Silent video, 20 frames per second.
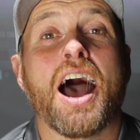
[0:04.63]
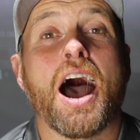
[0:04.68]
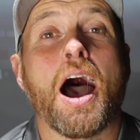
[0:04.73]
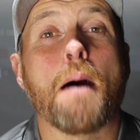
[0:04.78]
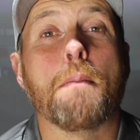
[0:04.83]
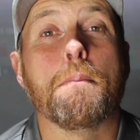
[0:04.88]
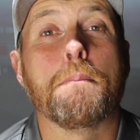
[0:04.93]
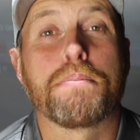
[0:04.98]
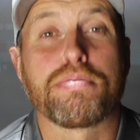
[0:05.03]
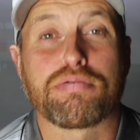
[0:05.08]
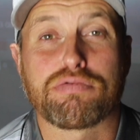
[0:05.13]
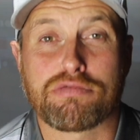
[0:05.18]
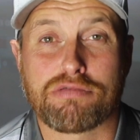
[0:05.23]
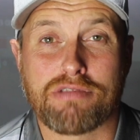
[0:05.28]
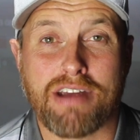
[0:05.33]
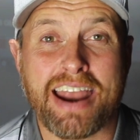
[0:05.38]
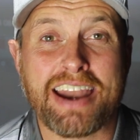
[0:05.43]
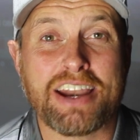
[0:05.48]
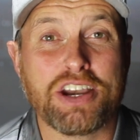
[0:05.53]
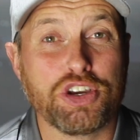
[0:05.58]
a
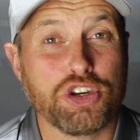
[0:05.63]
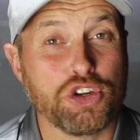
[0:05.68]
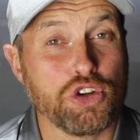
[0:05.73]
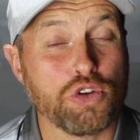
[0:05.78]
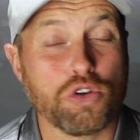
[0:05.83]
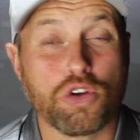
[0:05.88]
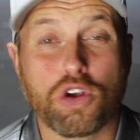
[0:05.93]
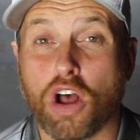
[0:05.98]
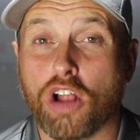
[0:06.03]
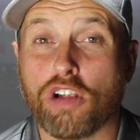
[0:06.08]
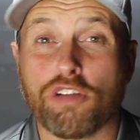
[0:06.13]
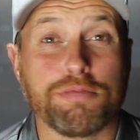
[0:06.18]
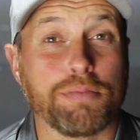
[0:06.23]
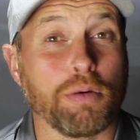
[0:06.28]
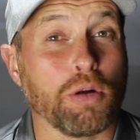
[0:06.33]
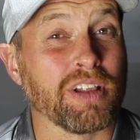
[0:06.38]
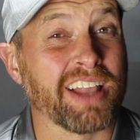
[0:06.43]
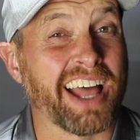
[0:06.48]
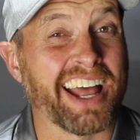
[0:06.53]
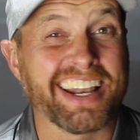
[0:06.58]
brand new golf
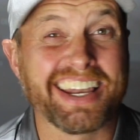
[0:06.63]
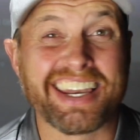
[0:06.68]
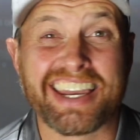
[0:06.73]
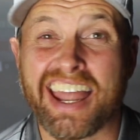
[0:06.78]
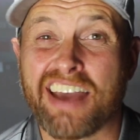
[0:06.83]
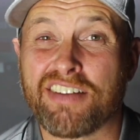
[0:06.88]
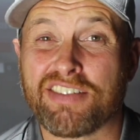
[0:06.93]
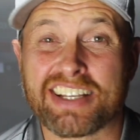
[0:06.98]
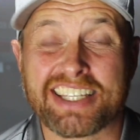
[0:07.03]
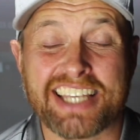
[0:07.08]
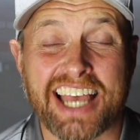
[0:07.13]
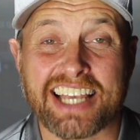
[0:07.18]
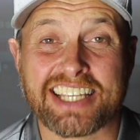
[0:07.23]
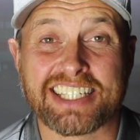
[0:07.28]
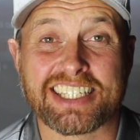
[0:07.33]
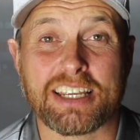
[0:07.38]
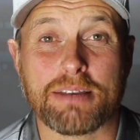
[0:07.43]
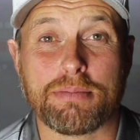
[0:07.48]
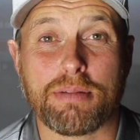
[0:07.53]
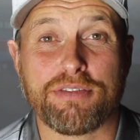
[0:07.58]
ball I'd never
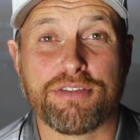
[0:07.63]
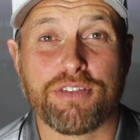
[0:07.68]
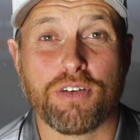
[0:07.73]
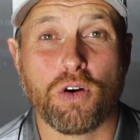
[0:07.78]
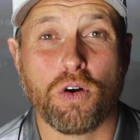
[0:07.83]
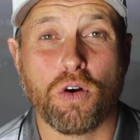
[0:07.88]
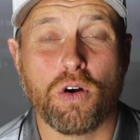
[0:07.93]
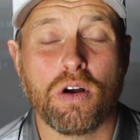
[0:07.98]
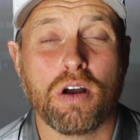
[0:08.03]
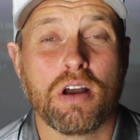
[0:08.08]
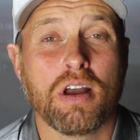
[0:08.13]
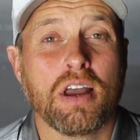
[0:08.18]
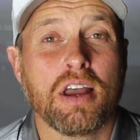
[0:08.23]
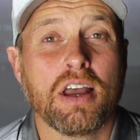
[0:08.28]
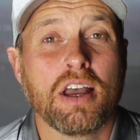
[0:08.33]
tested before.